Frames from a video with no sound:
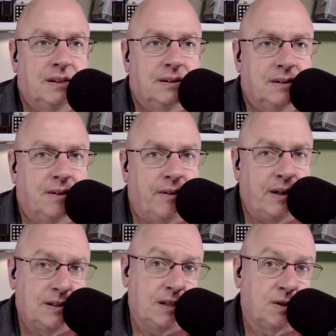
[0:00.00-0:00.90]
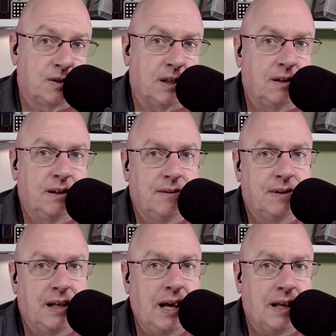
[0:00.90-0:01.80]
oh, that's interesting. Even
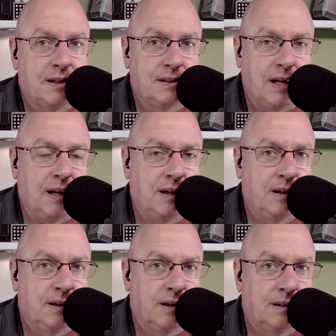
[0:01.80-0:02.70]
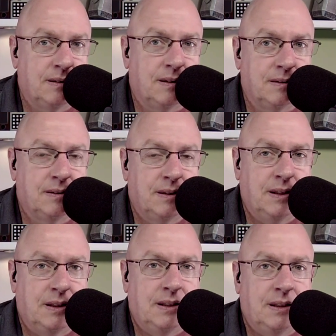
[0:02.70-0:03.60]
that that
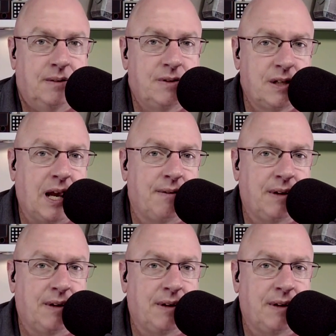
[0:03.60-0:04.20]
yeah. was a kind of